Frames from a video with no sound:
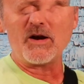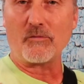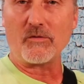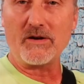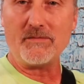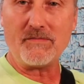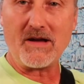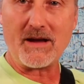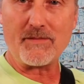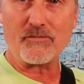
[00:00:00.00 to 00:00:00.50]

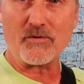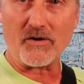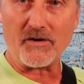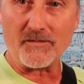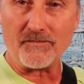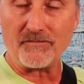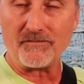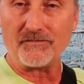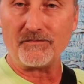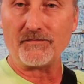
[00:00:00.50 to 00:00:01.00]

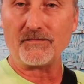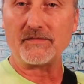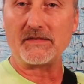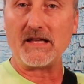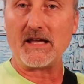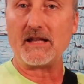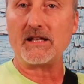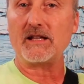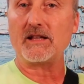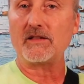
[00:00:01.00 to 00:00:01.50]
Remember
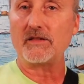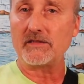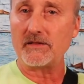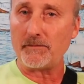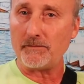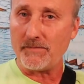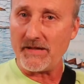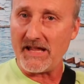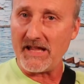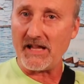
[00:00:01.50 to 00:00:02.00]
that
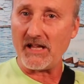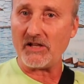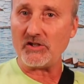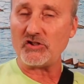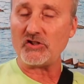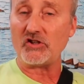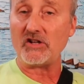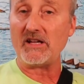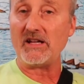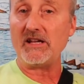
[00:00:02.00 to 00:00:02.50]
the
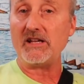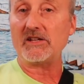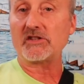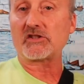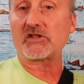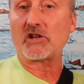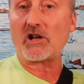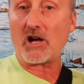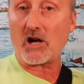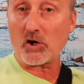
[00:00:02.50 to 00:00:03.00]
pinch
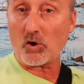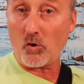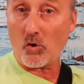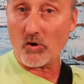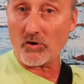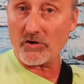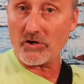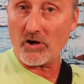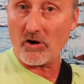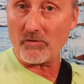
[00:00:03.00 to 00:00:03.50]
is a
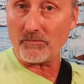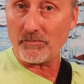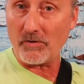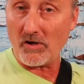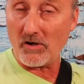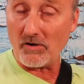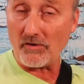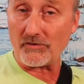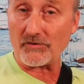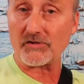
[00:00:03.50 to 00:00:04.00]
quarter note
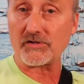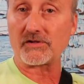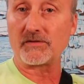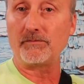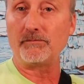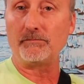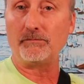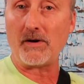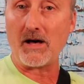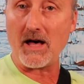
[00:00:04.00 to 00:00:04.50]

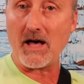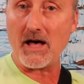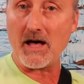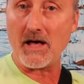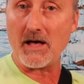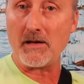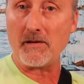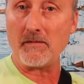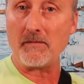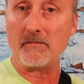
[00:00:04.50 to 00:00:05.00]
pulse.
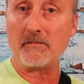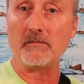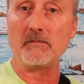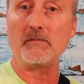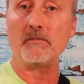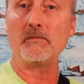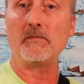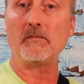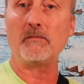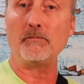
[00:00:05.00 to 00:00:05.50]

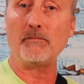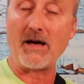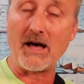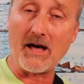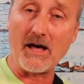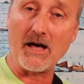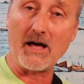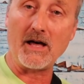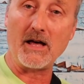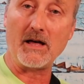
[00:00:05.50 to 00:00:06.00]

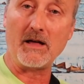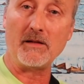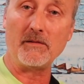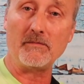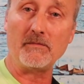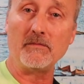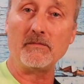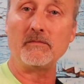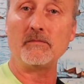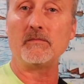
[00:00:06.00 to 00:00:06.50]

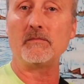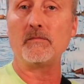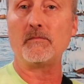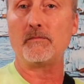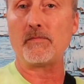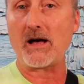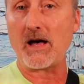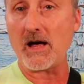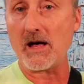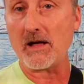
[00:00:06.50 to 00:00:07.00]

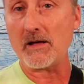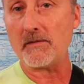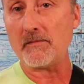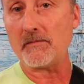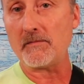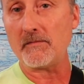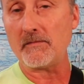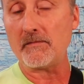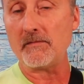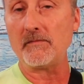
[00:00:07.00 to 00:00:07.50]

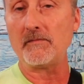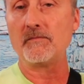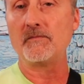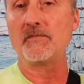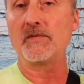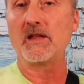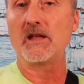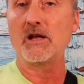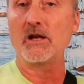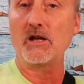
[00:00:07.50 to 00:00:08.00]

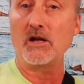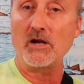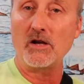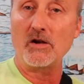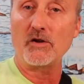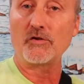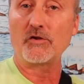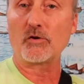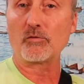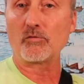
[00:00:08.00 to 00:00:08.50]

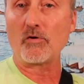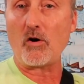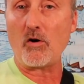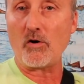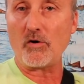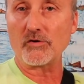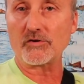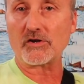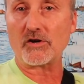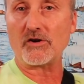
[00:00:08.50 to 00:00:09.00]
The
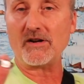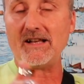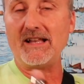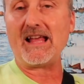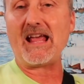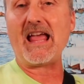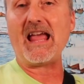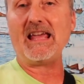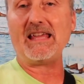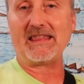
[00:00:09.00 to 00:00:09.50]
rolls are at
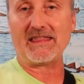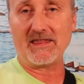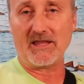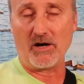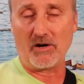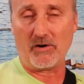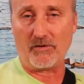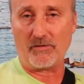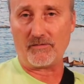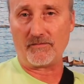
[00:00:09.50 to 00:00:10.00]
an eighth
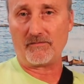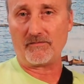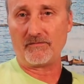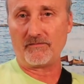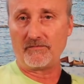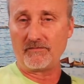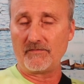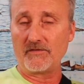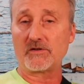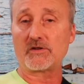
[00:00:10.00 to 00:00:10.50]
note,
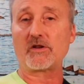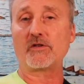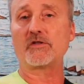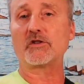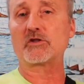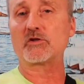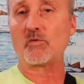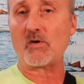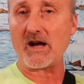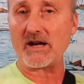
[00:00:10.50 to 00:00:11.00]
so
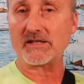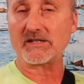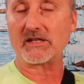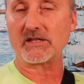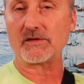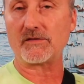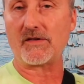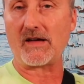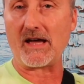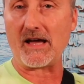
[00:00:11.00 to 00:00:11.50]
they're twice
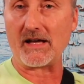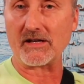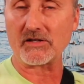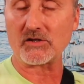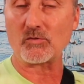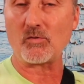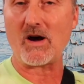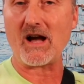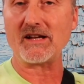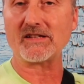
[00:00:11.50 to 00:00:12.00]
as
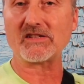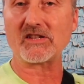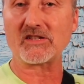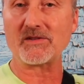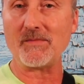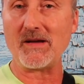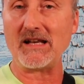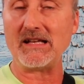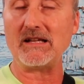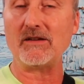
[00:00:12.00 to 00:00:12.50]
fast. Twice
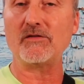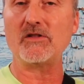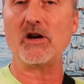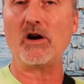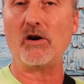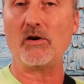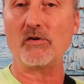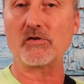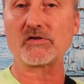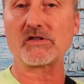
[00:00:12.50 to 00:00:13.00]
as many of
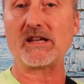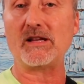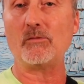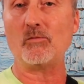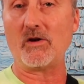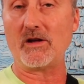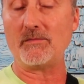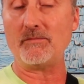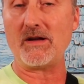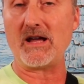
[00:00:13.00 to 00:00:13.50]
those in
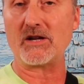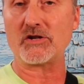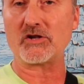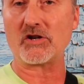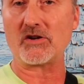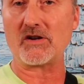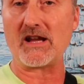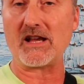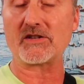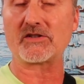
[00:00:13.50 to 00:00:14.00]
one
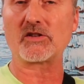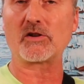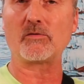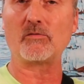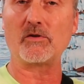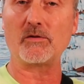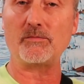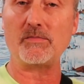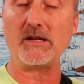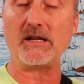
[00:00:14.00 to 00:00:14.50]
measure as there
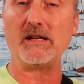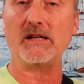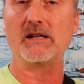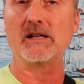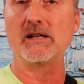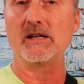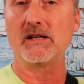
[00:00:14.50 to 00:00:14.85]
would be